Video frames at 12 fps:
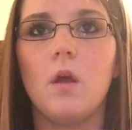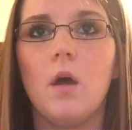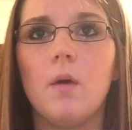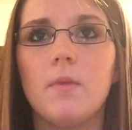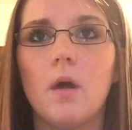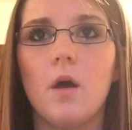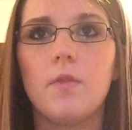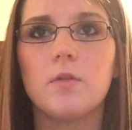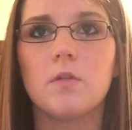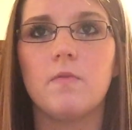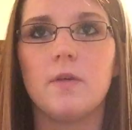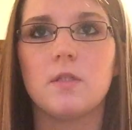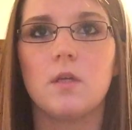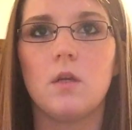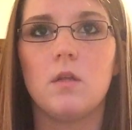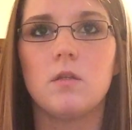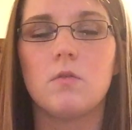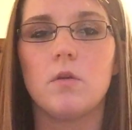The authors
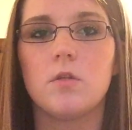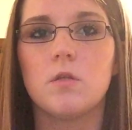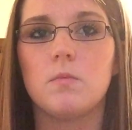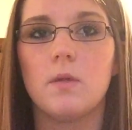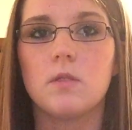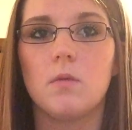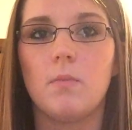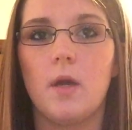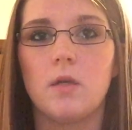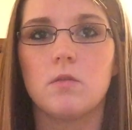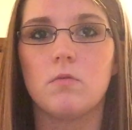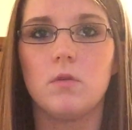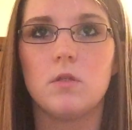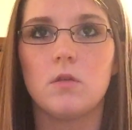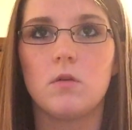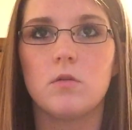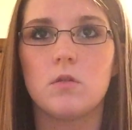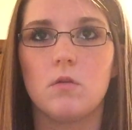investigated these questions based on past
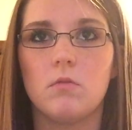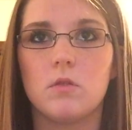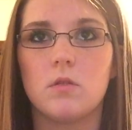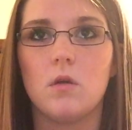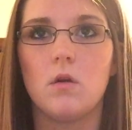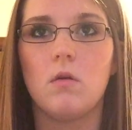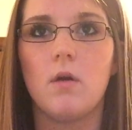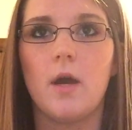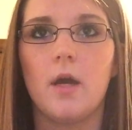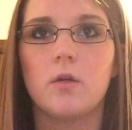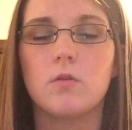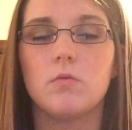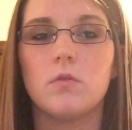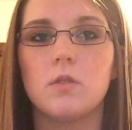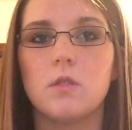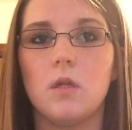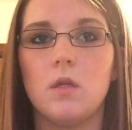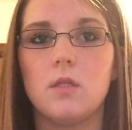research. There was no actual
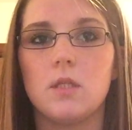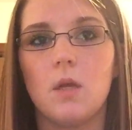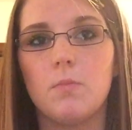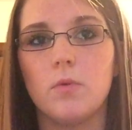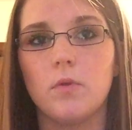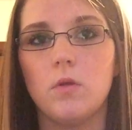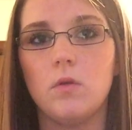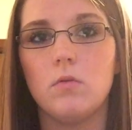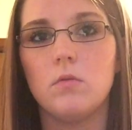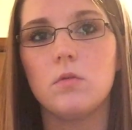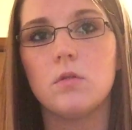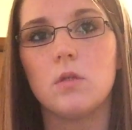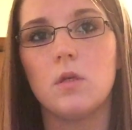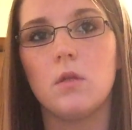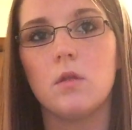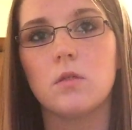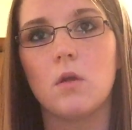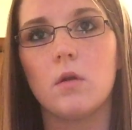study sample used
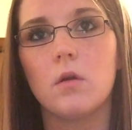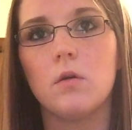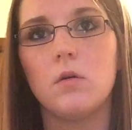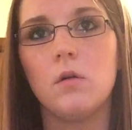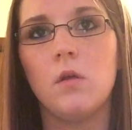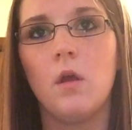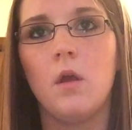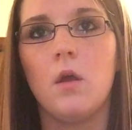in this article.